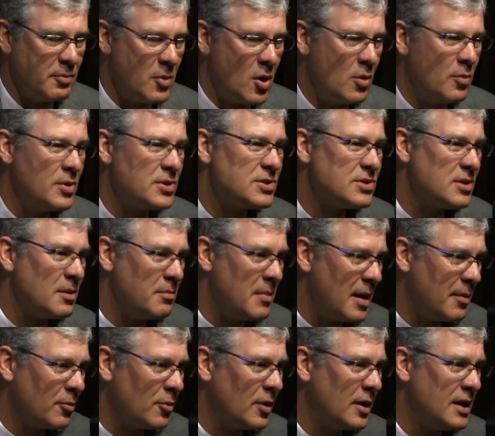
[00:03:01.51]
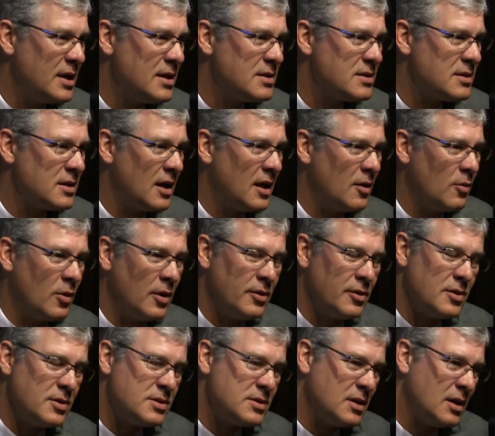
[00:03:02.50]
moments, the memories,
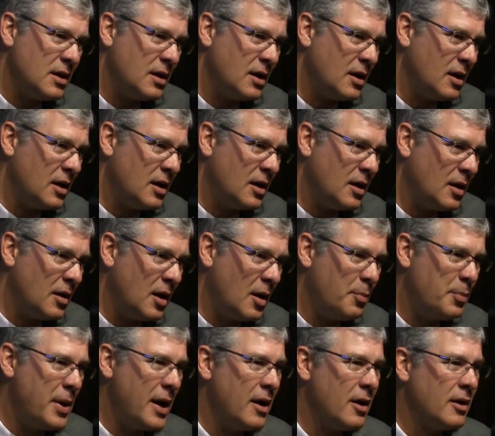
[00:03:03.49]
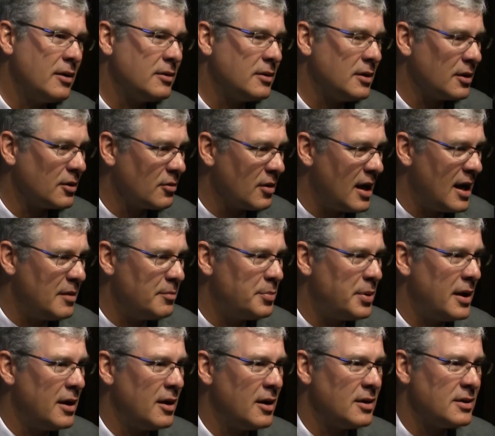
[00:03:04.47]
whether it's a parent, a
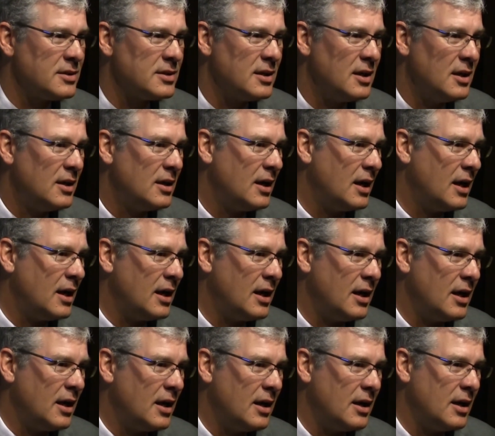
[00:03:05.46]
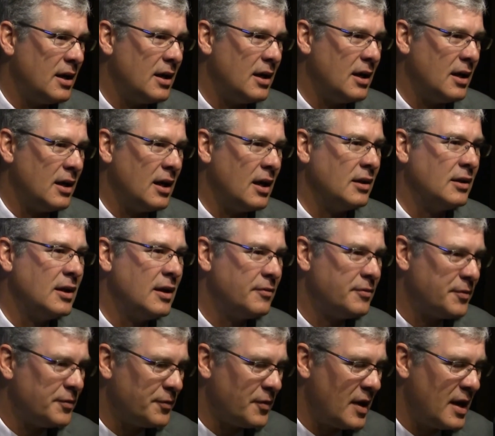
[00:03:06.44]
grandparent, a
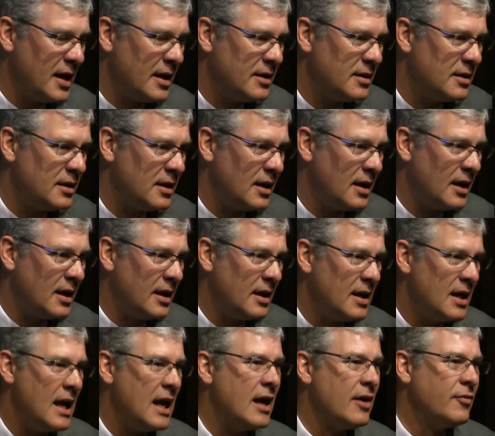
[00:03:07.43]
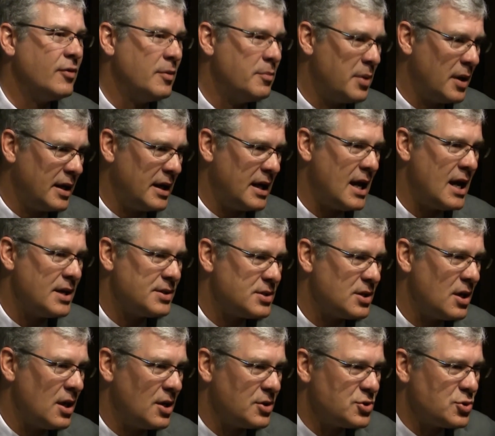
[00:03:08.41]
loved friend. Everybody has
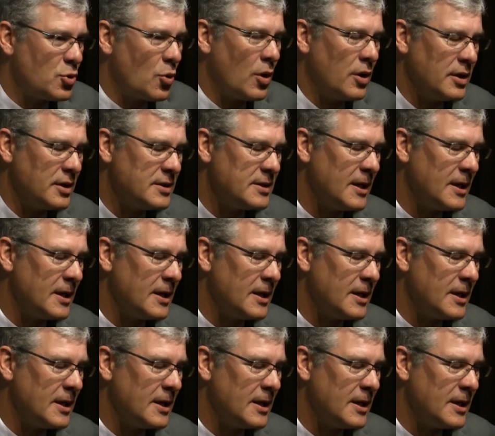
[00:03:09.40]
a story to